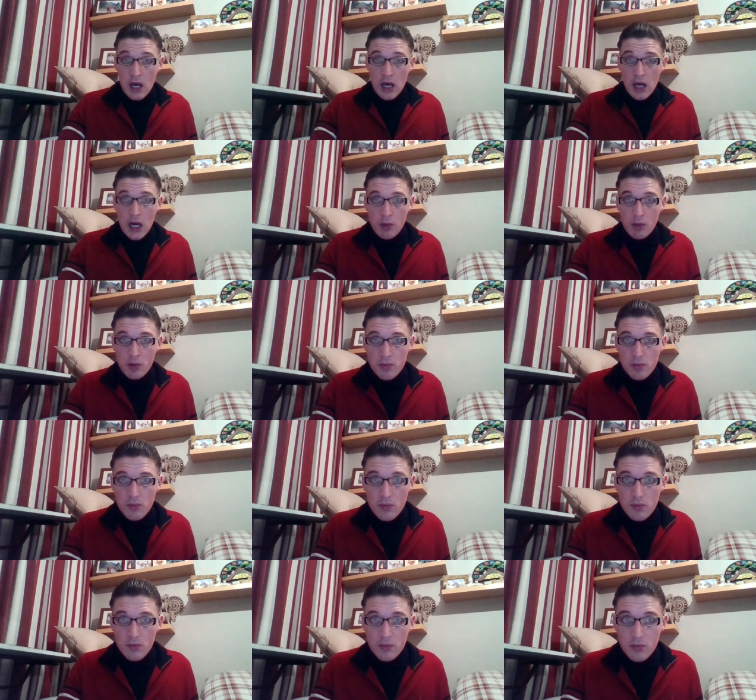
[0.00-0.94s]
I would
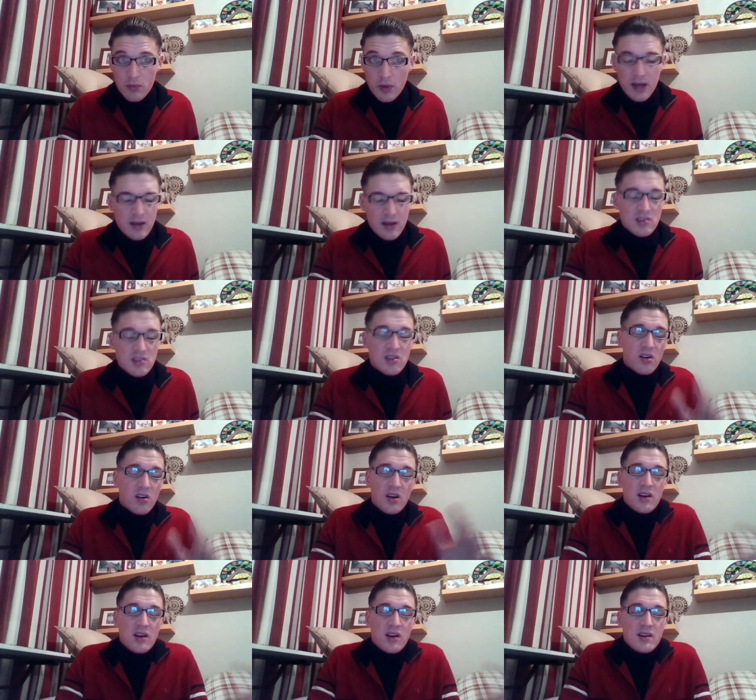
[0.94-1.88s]
and do you know,
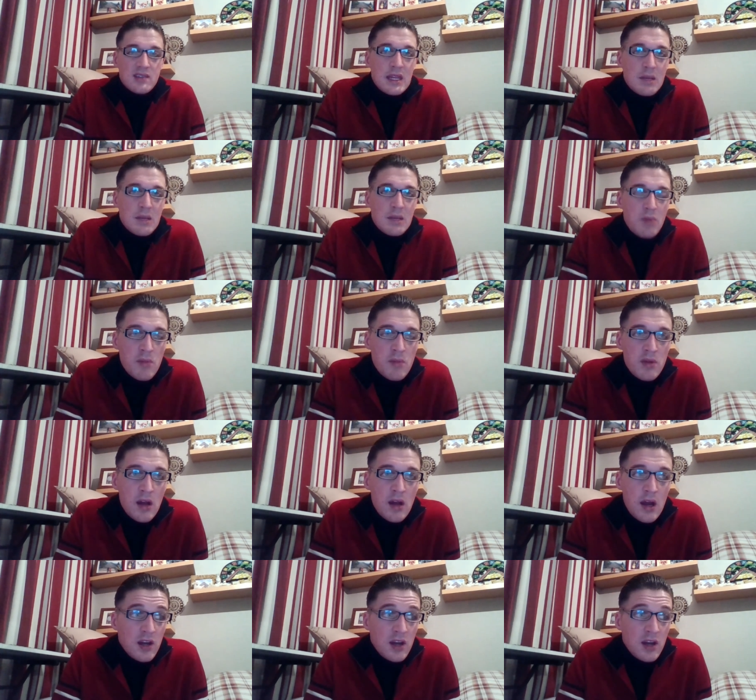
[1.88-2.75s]
I say at the moment,